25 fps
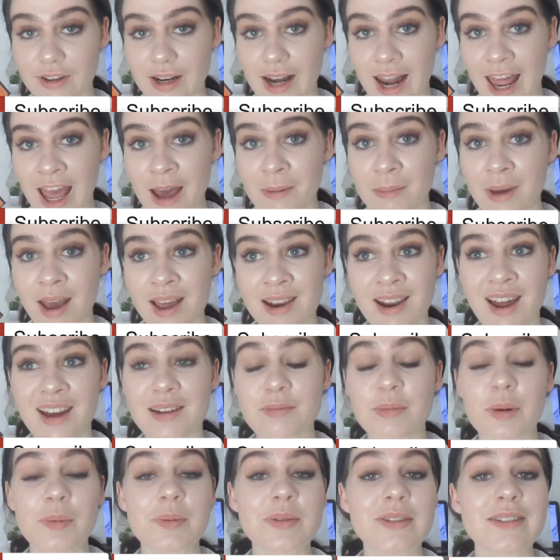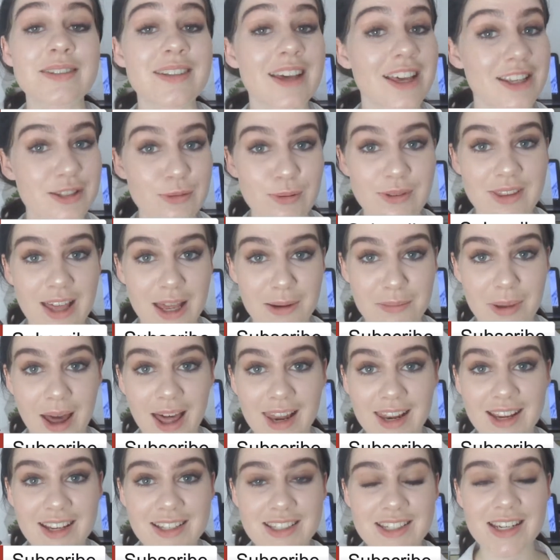Glam, and I'm obsessed with that
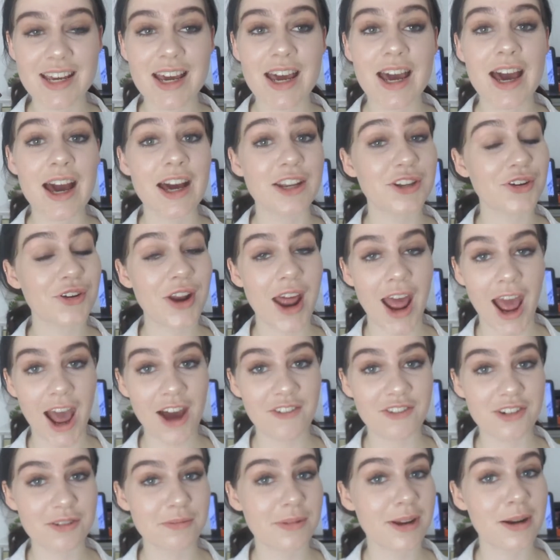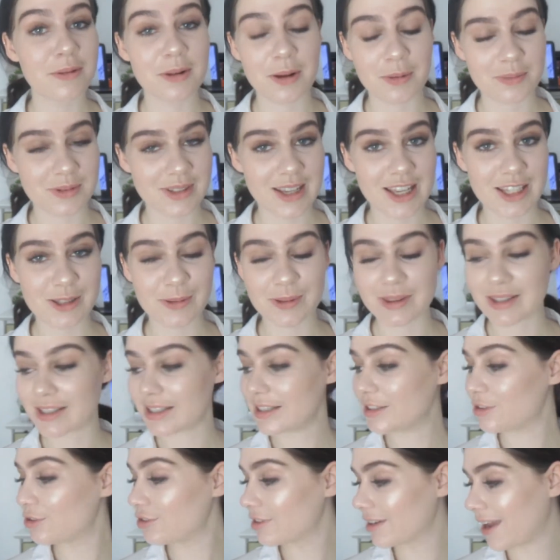palette. I don't have it, but I'm obsessed with
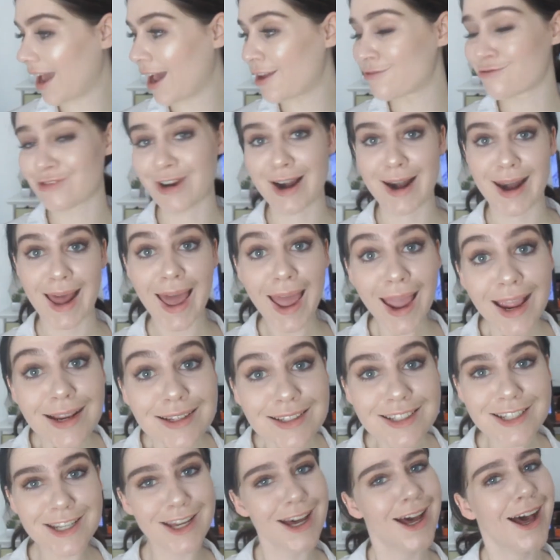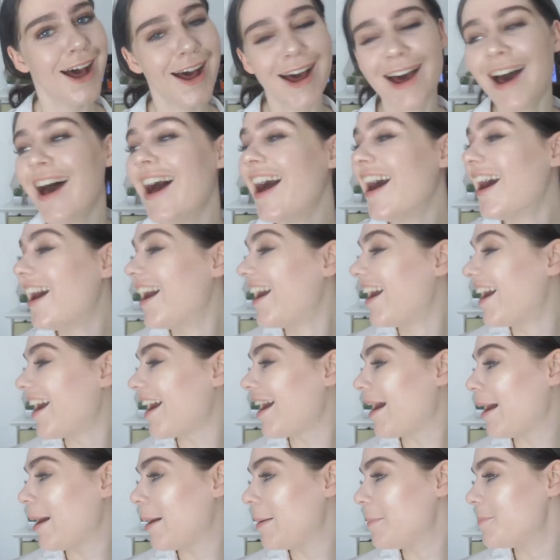it. Who can relate?
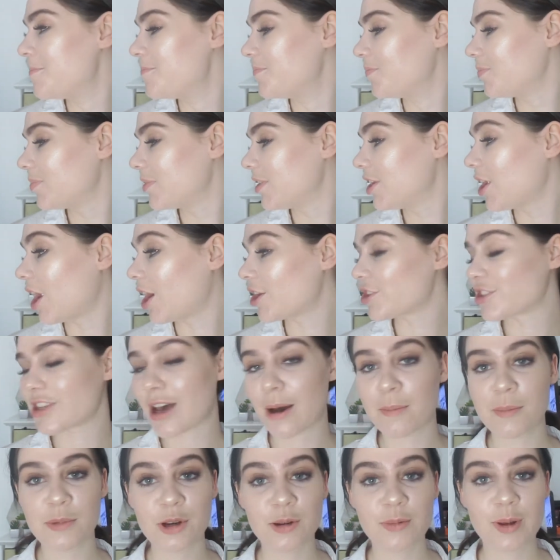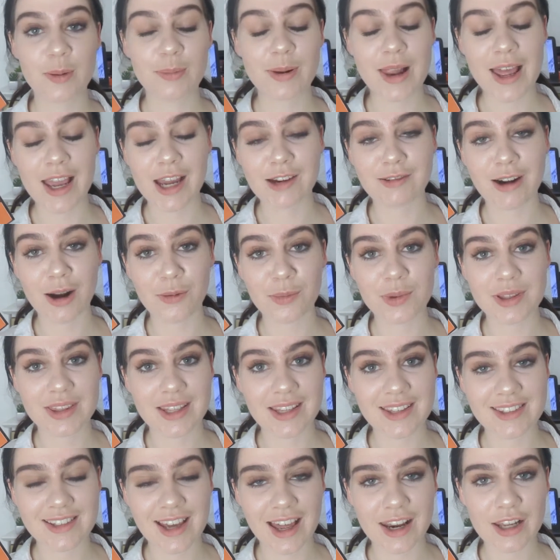Yeah, so I'm going to be playing around with
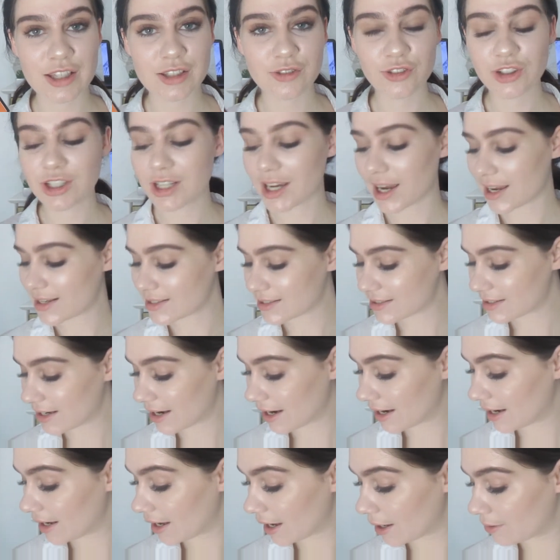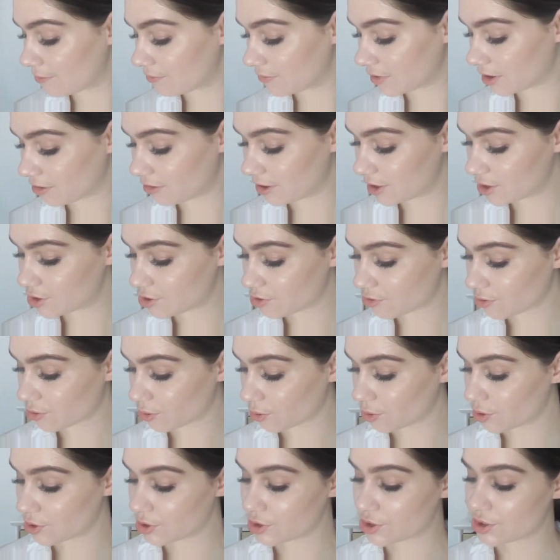these colors for you guys today. I'm very
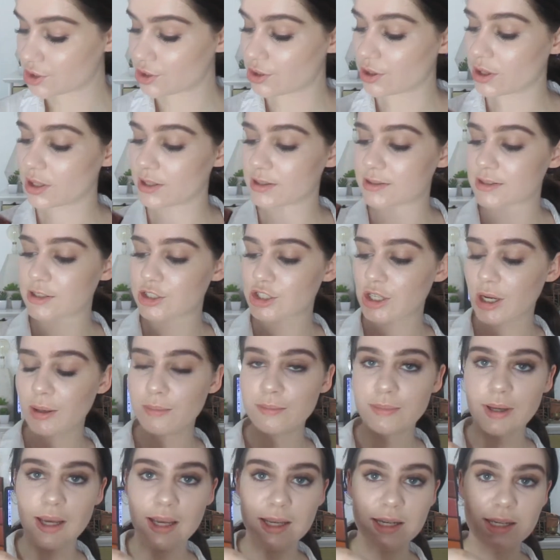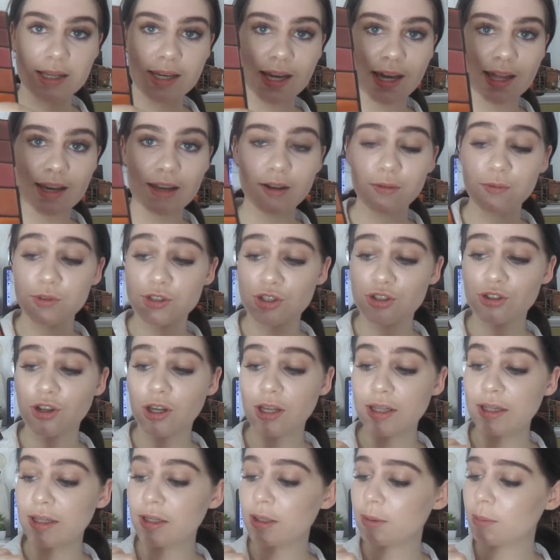drawn to this champagne-y color, which has got
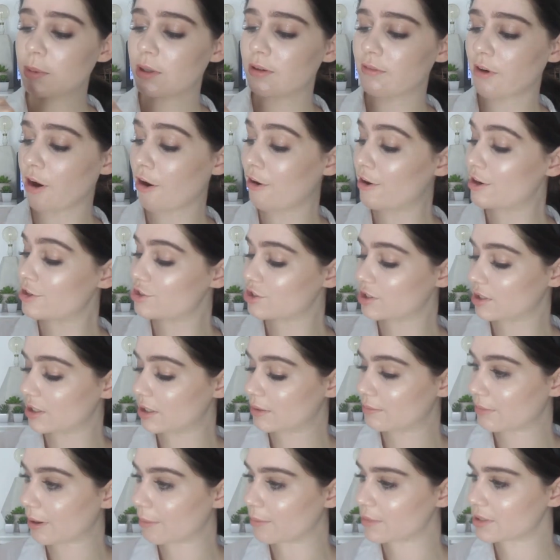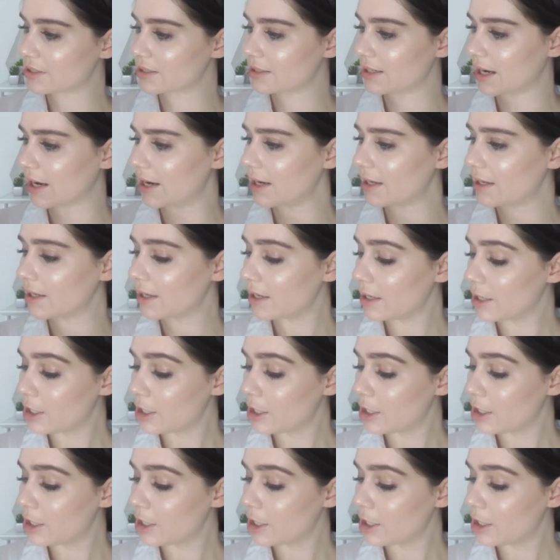a little bit of orange in it by mistake,